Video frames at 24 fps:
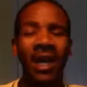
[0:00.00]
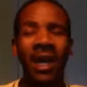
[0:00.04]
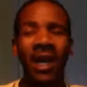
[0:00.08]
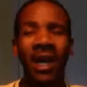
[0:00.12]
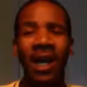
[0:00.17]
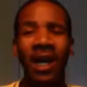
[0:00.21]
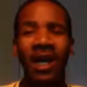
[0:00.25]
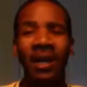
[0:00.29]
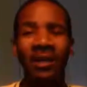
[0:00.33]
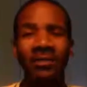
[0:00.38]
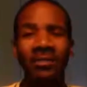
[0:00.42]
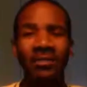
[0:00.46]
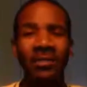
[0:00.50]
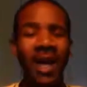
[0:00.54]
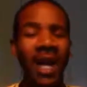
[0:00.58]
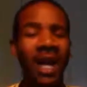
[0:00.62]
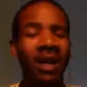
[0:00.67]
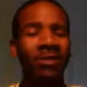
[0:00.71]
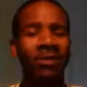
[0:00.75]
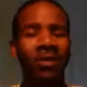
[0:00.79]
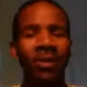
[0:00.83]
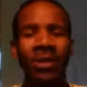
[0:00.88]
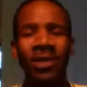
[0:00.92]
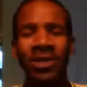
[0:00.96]

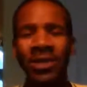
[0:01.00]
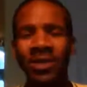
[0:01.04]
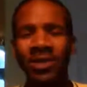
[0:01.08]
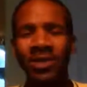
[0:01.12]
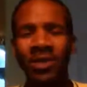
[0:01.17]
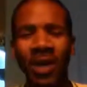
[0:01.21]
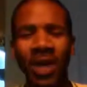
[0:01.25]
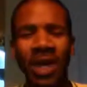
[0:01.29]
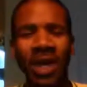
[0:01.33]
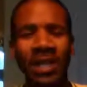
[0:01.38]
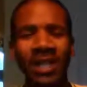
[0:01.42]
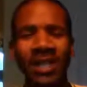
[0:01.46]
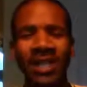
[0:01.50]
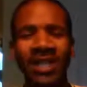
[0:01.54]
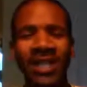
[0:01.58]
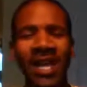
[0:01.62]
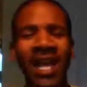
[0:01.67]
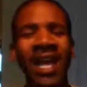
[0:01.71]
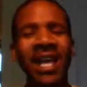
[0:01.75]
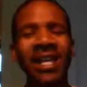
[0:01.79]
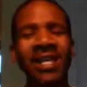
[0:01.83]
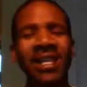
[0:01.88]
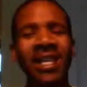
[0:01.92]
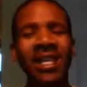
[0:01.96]
God works his ways because
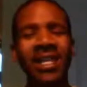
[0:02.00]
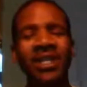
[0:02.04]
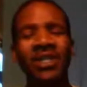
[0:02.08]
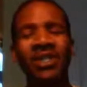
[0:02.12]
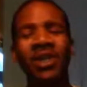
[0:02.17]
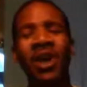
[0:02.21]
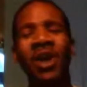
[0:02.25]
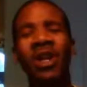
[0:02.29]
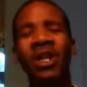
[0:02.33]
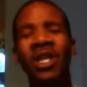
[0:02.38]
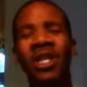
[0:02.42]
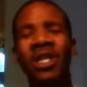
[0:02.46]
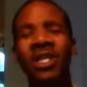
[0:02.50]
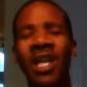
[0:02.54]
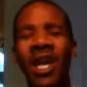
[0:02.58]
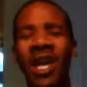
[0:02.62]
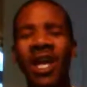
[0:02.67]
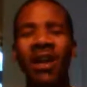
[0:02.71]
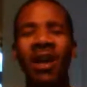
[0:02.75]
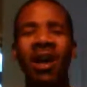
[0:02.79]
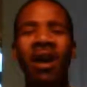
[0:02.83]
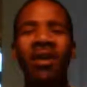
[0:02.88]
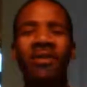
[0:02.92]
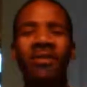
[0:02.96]
I started the
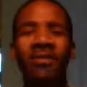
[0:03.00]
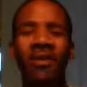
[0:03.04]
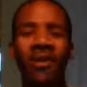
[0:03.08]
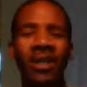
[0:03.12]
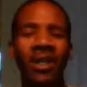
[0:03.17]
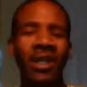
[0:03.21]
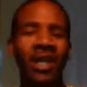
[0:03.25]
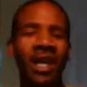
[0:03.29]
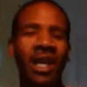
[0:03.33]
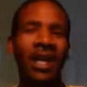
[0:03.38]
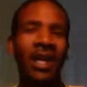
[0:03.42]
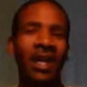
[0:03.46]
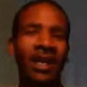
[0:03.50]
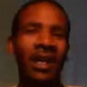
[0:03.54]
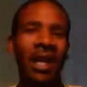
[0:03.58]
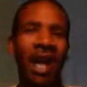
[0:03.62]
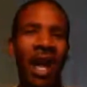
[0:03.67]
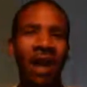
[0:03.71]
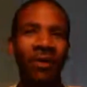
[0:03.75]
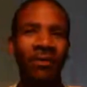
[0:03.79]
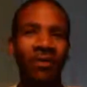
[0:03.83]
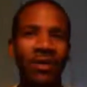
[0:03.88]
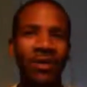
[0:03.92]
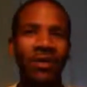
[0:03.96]
day off with a
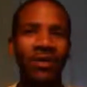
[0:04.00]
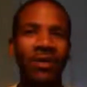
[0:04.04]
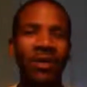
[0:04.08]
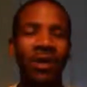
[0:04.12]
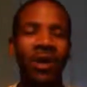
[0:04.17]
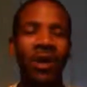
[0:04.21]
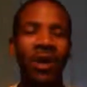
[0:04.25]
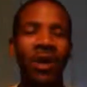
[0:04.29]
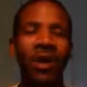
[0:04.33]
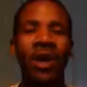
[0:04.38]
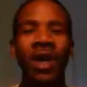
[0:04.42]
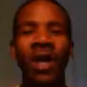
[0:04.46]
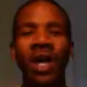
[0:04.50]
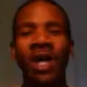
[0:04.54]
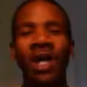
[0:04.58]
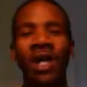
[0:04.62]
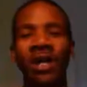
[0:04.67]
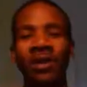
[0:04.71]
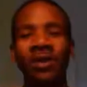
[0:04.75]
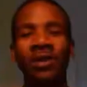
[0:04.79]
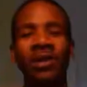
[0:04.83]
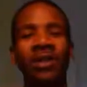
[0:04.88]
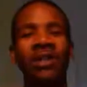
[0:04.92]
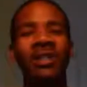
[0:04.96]
conference call,
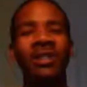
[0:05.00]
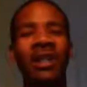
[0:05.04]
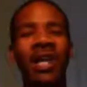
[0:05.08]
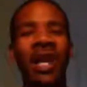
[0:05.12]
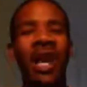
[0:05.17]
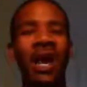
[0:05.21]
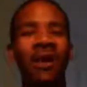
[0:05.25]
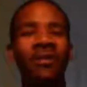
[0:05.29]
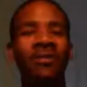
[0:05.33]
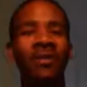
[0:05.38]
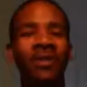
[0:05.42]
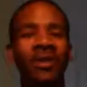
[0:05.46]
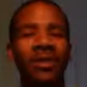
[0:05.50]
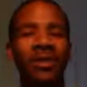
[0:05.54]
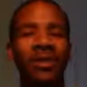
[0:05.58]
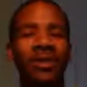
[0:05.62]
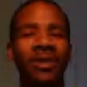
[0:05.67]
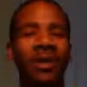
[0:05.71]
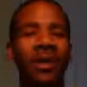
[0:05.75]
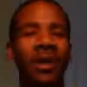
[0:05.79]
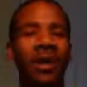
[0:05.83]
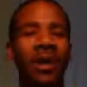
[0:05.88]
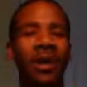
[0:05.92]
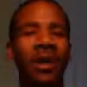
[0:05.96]
and during this conference
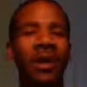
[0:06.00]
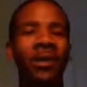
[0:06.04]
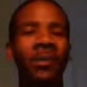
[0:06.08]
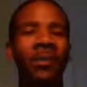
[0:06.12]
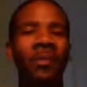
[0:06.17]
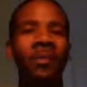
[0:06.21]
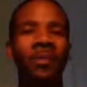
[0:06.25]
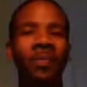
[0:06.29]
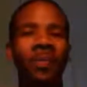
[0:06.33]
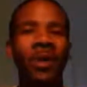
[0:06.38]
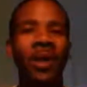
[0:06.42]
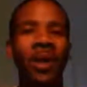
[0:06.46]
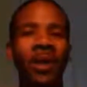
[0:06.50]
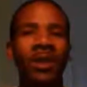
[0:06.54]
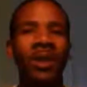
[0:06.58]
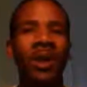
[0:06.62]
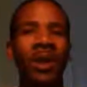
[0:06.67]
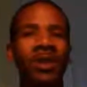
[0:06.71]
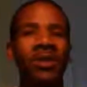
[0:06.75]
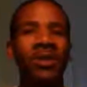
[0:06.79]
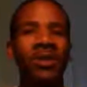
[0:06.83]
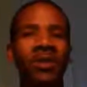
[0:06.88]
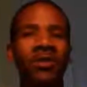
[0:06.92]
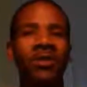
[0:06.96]
call, the
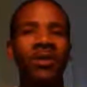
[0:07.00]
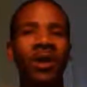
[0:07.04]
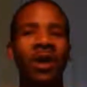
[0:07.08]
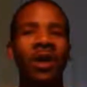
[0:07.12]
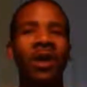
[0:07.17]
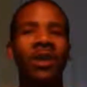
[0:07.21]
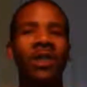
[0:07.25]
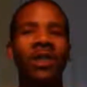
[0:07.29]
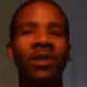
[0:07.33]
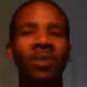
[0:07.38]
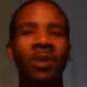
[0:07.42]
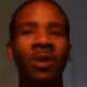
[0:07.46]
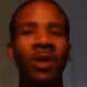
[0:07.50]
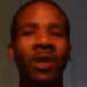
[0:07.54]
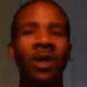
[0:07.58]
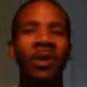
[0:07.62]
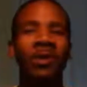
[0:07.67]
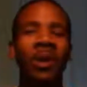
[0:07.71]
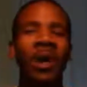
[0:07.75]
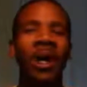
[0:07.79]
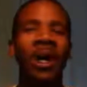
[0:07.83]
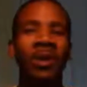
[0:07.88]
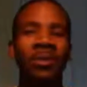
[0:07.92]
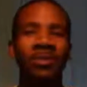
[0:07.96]
host of the call spoke
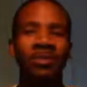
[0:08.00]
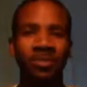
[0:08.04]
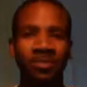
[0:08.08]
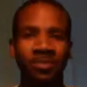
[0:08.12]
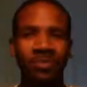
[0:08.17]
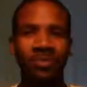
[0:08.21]
about